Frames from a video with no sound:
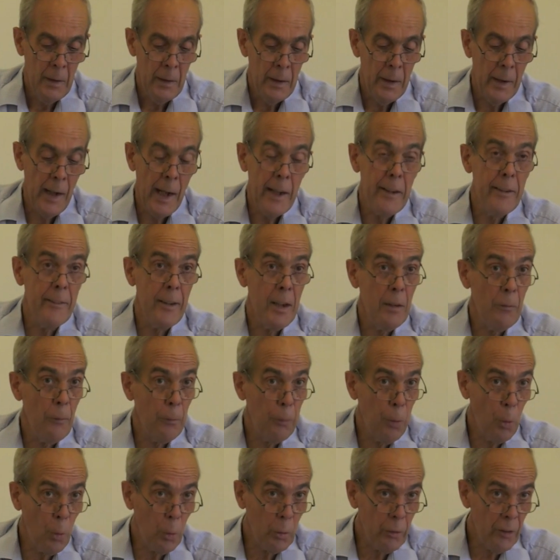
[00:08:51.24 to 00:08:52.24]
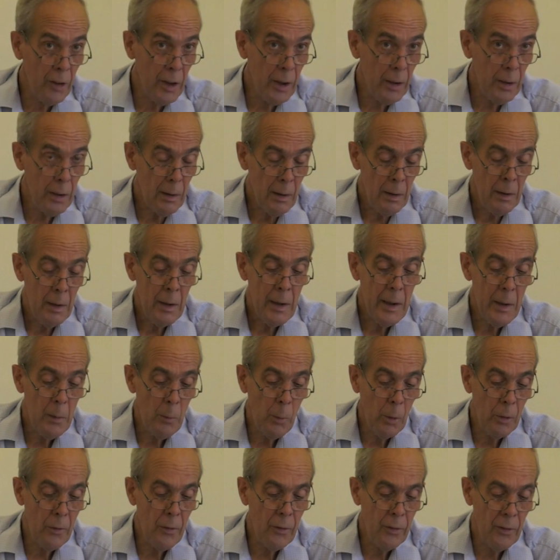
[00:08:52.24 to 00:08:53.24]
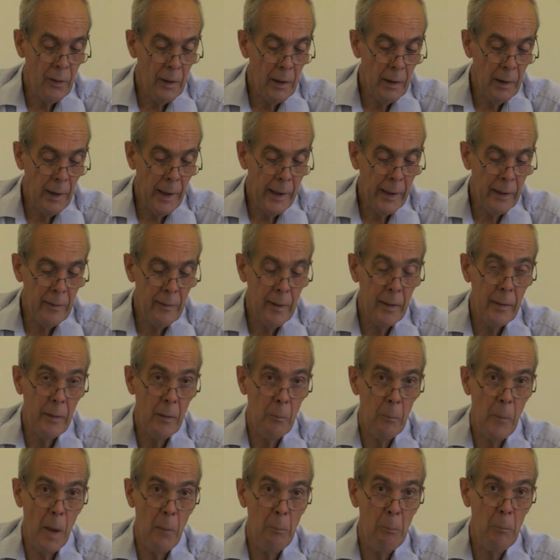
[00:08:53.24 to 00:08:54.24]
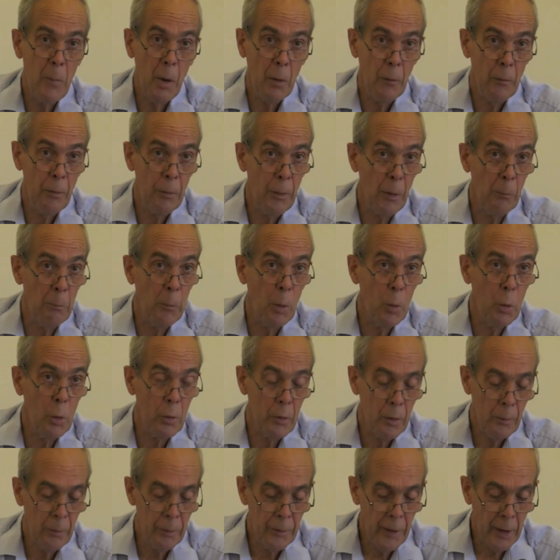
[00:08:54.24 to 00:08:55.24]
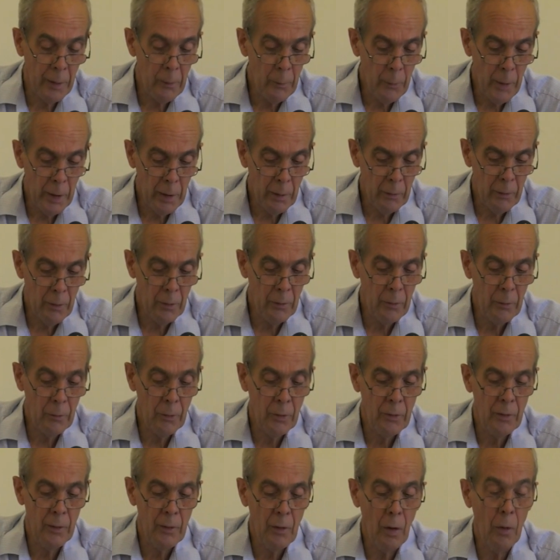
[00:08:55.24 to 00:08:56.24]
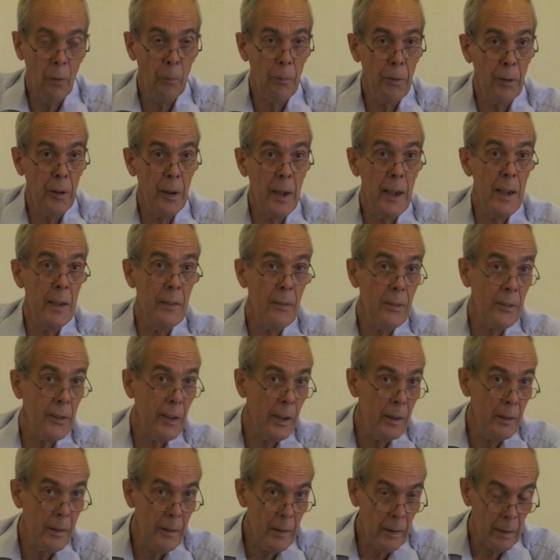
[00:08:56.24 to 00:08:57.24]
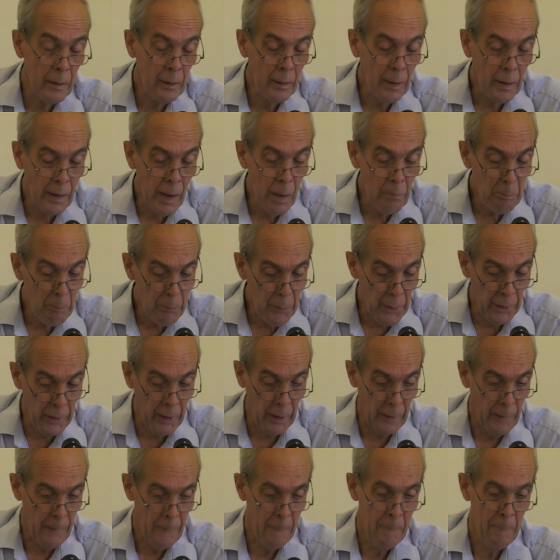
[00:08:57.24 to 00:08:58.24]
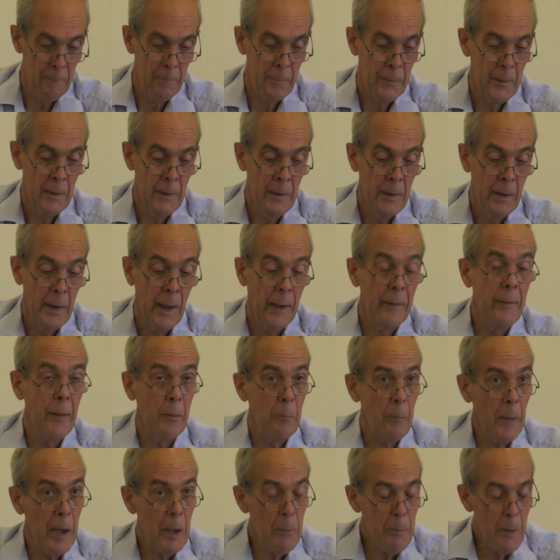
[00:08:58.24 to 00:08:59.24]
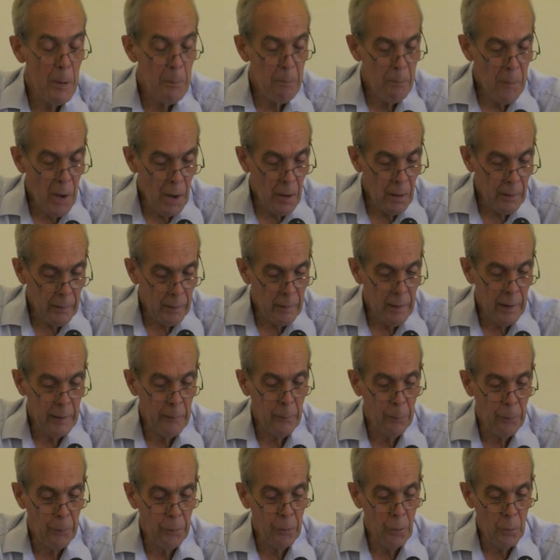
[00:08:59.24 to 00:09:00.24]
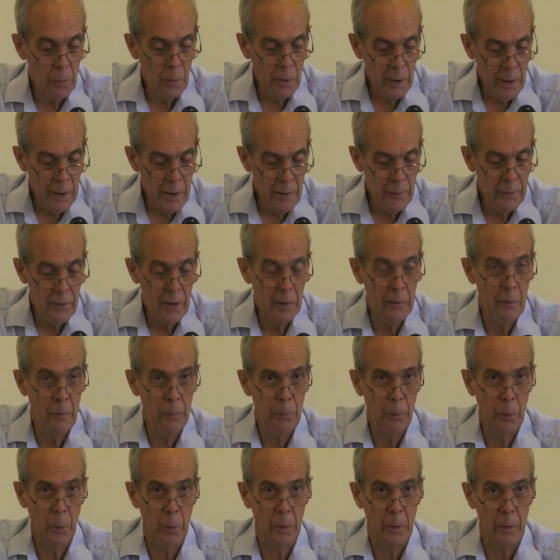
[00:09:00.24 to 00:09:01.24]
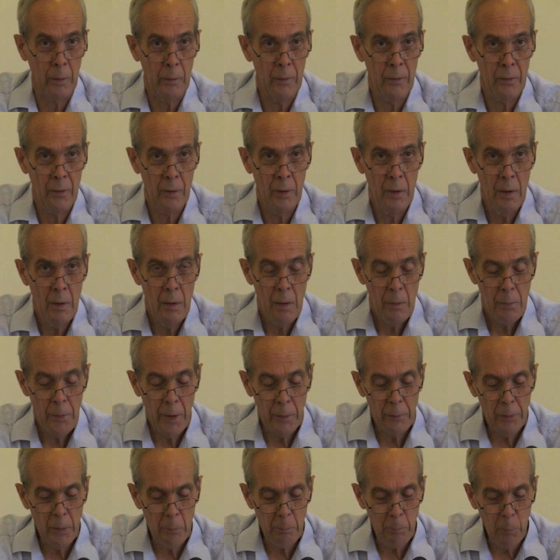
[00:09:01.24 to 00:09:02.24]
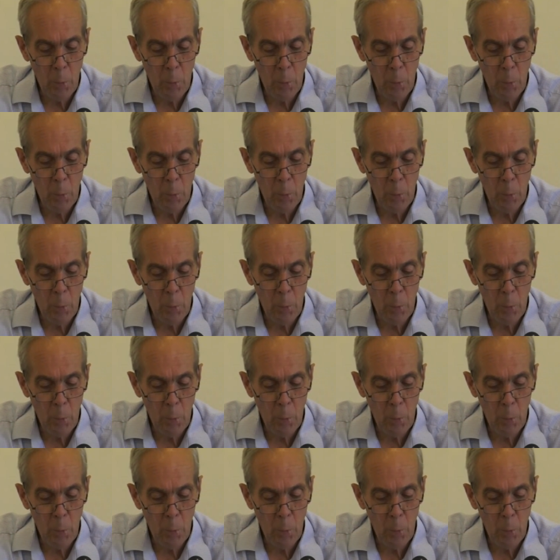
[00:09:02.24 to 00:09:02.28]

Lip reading: In 1840, he was elected a member of the board of directors of the East India Company, and it may be partly through his influence that the